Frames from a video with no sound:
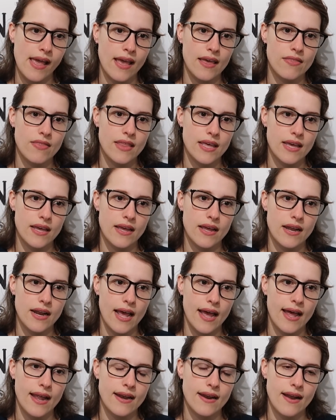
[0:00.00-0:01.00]
And then
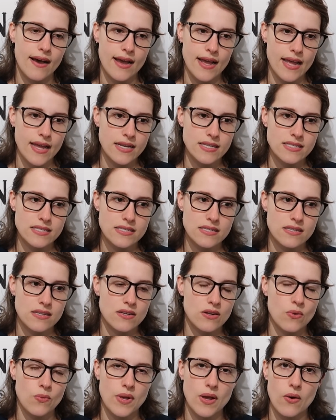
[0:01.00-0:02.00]
at night,
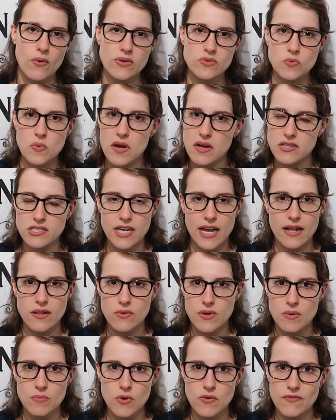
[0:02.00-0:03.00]
you know, we always watch
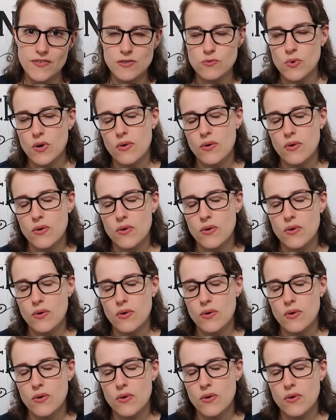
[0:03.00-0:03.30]
Halloween movies.